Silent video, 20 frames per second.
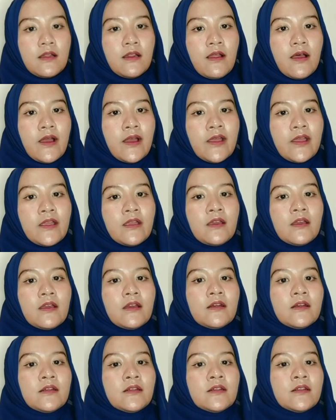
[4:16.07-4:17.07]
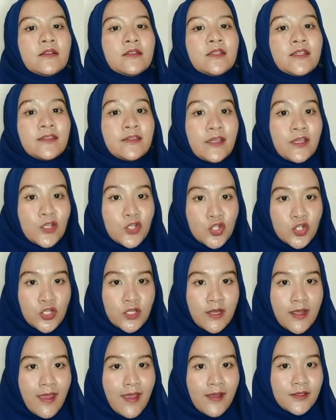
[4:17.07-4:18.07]
like a
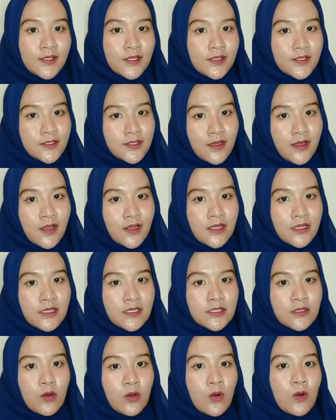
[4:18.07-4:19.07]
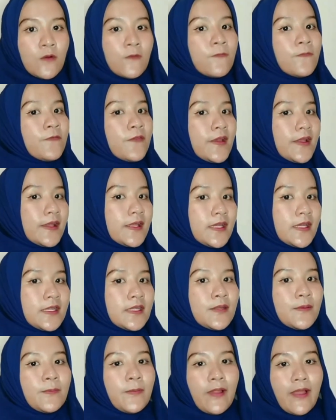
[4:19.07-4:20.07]
dictation exercise or filling
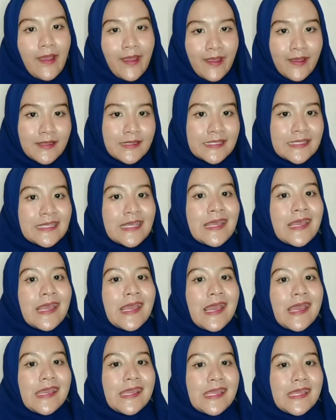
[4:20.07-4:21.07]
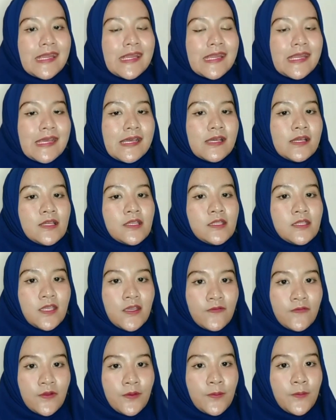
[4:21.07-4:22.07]
in the blanks in a
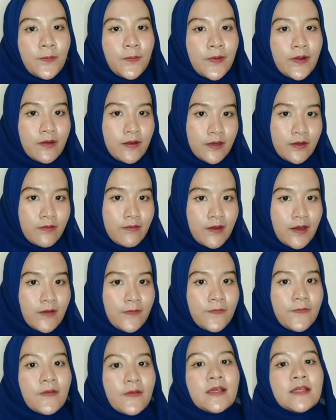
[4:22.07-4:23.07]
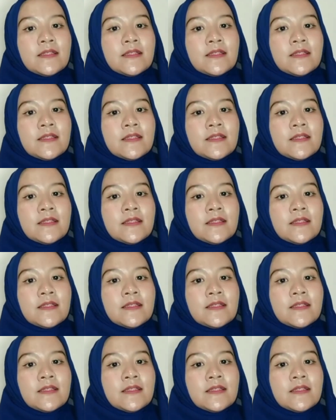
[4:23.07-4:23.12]
given paragraph,